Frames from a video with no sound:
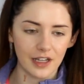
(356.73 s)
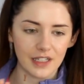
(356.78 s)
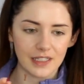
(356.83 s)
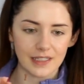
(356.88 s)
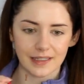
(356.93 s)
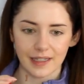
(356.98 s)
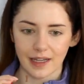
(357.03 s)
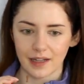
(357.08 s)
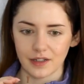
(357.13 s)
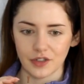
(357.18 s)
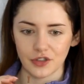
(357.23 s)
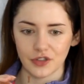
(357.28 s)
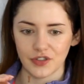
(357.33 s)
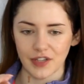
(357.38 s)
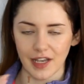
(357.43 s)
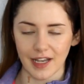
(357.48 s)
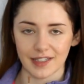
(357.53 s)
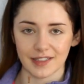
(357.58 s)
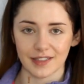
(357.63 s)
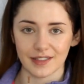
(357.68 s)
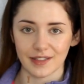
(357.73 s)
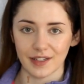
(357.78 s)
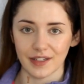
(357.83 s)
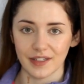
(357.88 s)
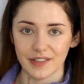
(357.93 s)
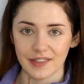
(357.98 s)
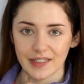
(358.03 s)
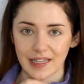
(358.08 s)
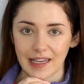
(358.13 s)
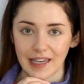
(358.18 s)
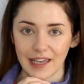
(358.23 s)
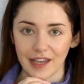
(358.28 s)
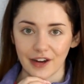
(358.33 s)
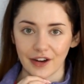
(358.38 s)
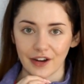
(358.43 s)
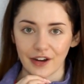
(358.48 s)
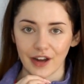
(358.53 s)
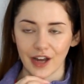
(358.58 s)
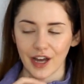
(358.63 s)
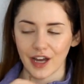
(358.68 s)
sells exercise
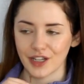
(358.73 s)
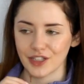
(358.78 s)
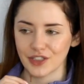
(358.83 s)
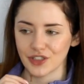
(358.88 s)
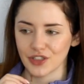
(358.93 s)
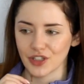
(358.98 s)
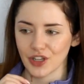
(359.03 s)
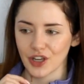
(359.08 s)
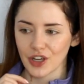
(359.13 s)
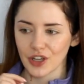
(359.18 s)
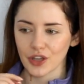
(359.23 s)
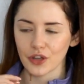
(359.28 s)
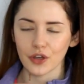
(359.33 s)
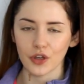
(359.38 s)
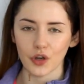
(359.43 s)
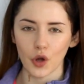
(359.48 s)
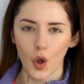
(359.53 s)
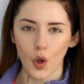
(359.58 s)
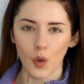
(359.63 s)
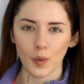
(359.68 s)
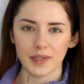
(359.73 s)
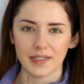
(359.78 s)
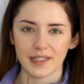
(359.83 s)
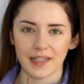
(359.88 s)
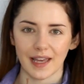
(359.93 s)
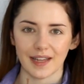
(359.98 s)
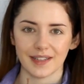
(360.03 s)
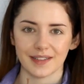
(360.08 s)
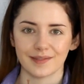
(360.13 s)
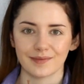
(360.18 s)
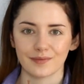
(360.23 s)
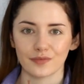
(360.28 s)
gear, and you can always get